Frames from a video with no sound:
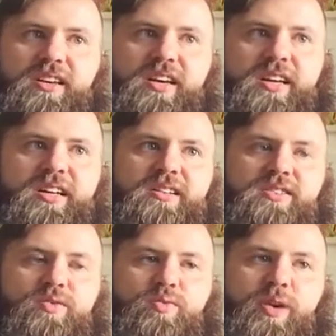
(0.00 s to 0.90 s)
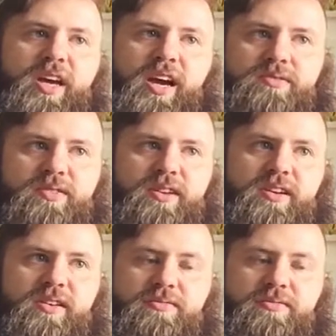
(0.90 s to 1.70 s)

and we have a